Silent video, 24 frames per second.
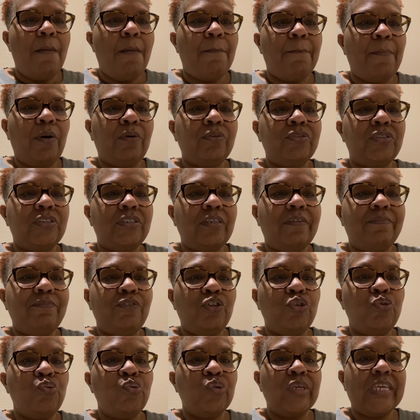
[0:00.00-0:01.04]
Most of
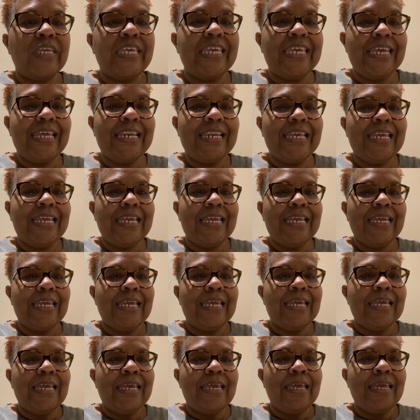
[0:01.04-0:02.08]
New Guinea,